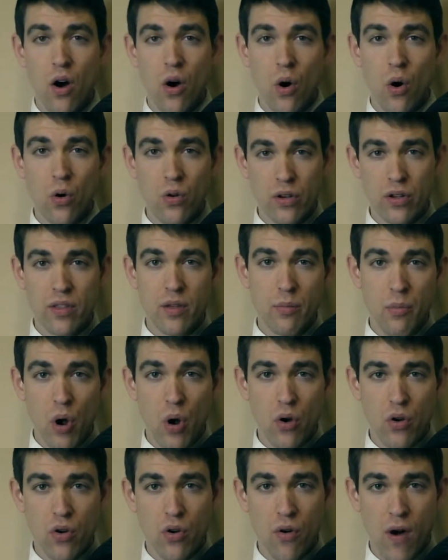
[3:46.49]
holding the
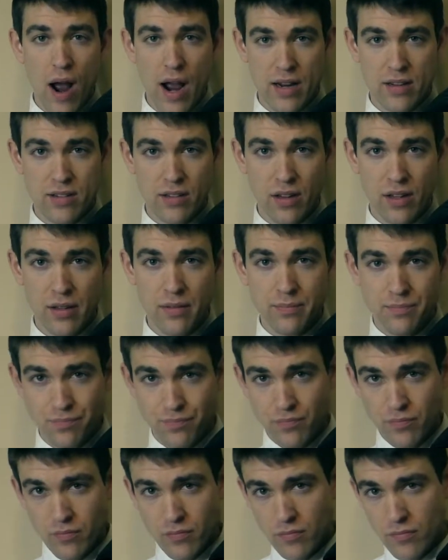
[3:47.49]
bow correctly,
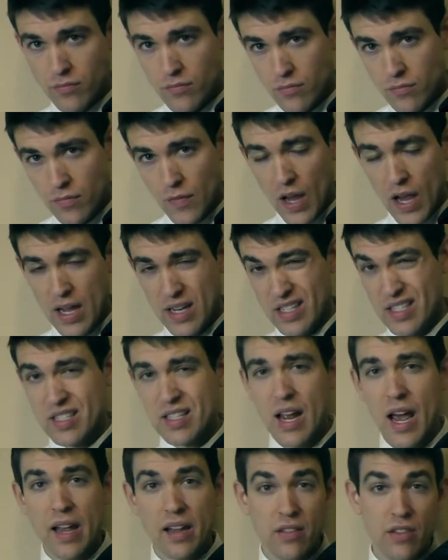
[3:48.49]
and
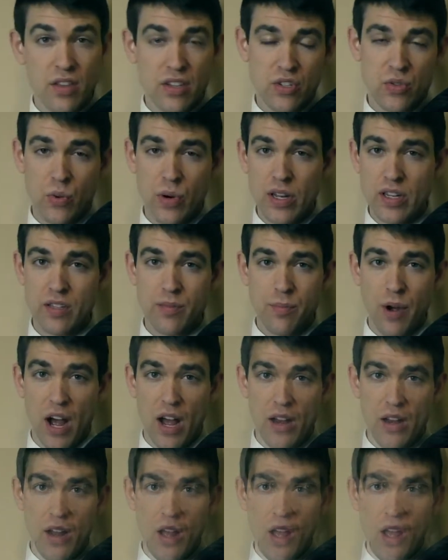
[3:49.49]
staying in the sweet
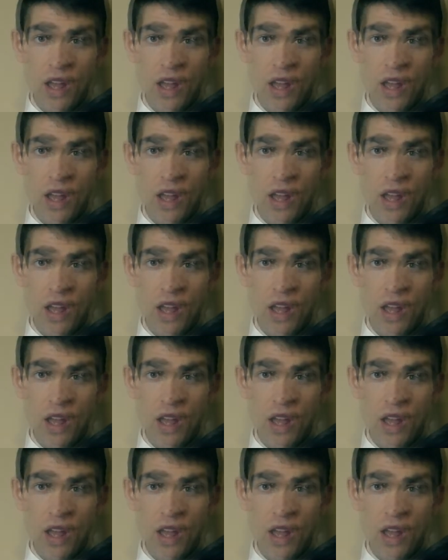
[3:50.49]
spot.